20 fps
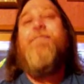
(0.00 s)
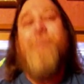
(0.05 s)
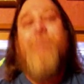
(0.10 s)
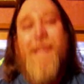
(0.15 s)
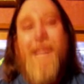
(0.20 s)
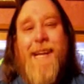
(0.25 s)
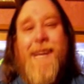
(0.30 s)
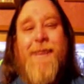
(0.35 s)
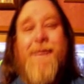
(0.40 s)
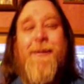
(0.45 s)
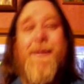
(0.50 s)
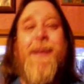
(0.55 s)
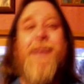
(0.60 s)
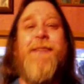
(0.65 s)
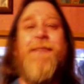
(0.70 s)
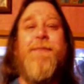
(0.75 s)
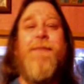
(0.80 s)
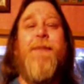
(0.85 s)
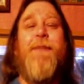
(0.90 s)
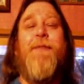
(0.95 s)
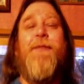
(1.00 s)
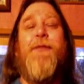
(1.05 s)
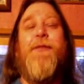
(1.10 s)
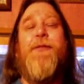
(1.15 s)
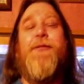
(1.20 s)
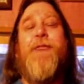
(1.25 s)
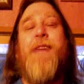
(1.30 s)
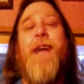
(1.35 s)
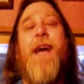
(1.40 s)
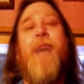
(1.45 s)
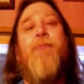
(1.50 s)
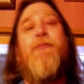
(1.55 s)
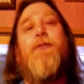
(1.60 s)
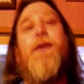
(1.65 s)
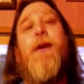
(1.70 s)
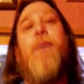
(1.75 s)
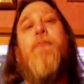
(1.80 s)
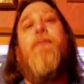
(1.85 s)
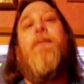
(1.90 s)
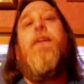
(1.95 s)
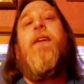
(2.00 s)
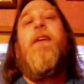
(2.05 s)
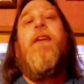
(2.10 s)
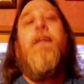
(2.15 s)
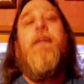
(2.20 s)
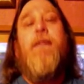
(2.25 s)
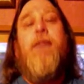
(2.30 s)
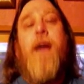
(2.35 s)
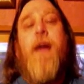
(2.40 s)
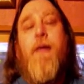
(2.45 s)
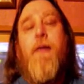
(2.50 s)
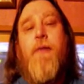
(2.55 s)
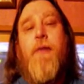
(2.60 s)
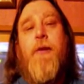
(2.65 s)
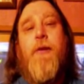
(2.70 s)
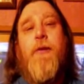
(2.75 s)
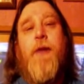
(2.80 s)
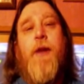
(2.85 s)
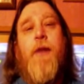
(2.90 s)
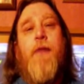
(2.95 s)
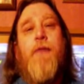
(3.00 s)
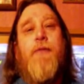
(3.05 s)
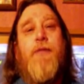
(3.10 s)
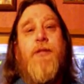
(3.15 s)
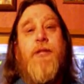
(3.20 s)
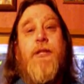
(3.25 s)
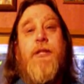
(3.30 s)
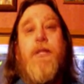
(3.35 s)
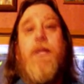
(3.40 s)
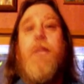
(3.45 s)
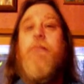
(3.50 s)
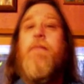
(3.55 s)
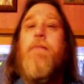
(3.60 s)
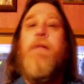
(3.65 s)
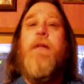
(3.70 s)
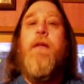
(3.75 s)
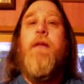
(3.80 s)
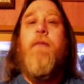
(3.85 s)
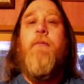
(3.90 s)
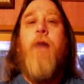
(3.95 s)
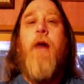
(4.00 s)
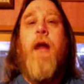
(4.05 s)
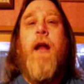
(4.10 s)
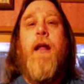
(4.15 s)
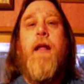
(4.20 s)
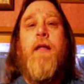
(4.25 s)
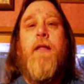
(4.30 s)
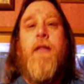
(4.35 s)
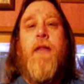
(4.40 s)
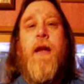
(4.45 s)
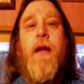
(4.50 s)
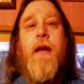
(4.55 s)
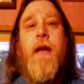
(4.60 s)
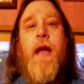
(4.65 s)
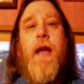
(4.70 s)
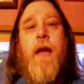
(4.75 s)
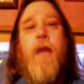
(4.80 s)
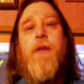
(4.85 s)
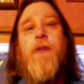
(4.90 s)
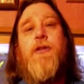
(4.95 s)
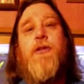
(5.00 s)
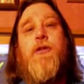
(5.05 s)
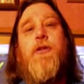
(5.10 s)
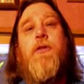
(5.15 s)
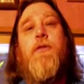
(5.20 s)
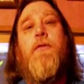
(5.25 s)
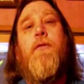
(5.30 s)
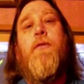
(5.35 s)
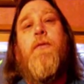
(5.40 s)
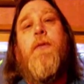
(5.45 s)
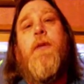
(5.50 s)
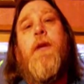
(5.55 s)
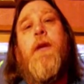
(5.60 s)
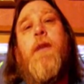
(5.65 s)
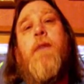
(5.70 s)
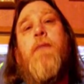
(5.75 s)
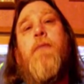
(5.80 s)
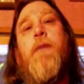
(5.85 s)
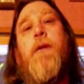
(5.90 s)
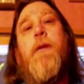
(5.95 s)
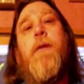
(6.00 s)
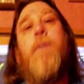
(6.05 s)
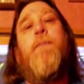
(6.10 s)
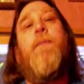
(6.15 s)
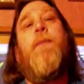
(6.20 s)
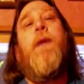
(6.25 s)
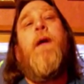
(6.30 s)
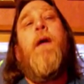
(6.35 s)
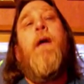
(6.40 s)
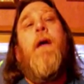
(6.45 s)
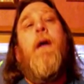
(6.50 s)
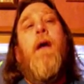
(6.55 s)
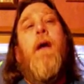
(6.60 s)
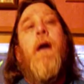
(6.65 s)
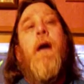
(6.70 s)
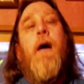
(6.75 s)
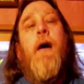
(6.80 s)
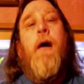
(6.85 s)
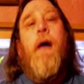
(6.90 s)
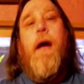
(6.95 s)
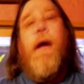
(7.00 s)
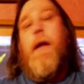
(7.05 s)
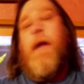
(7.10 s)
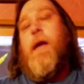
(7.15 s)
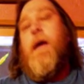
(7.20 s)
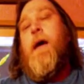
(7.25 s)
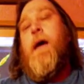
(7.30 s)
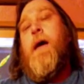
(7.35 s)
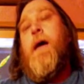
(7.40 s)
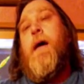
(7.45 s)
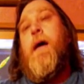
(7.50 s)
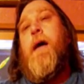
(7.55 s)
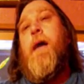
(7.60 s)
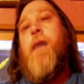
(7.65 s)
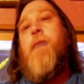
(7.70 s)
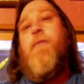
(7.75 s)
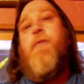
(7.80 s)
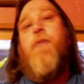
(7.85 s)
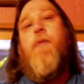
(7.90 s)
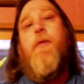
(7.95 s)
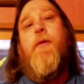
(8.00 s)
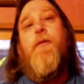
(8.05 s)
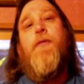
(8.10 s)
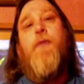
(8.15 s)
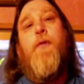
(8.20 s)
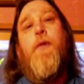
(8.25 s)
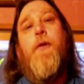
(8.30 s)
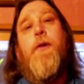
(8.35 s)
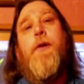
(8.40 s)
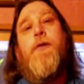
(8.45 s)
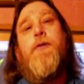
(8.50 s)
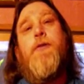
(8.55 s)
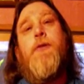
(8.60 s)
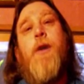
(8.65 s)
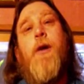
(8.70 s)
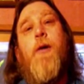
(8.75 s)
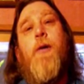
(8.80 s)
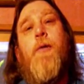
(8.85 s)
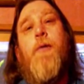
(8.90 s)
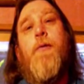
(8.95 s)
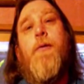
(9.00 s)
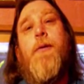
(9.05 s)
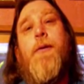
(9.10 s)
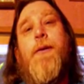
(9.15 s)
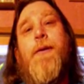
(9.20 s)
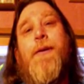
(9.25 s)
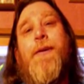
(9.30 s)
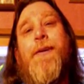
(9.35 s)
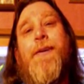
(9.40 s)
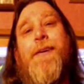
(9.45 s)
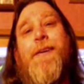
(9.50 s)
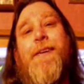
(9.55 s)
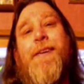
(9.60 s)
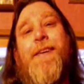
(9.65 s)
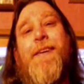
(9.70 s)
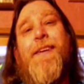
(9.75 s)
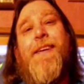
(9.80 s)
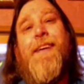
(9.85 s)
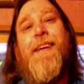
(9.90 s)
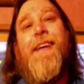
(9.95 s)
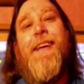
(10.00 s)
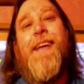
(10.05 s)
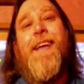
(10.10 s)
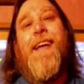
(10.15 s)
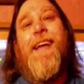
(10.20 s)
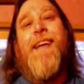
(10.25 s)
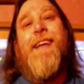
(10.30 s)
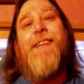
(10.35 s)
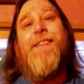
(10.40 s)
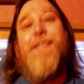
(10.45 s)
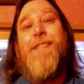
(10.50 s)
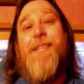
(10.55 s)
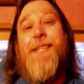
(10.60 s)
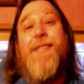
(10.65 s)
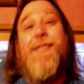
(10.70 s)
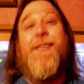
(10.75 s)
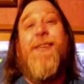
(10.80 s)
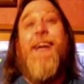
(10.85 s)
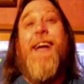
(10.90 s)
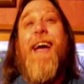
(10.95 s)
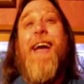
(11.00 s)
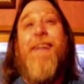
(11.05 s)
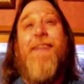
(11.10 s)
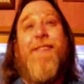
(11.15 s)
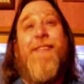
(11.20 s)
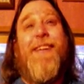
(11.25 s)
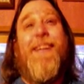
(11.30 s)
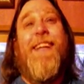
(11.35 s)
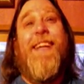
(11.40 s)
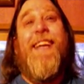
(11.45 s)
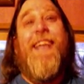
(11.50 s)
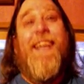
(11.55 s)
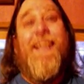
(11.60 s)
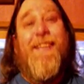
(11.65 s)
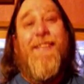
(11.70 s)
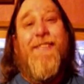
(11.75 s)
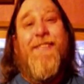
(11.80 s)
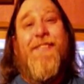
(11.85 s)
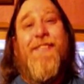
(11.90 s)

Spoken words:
But anyway, this is my first time, so I'm not real nervous. Just didn't write anything down, just shooting from the hip here. All right, I'm 44 years old, and she's going to have to leave.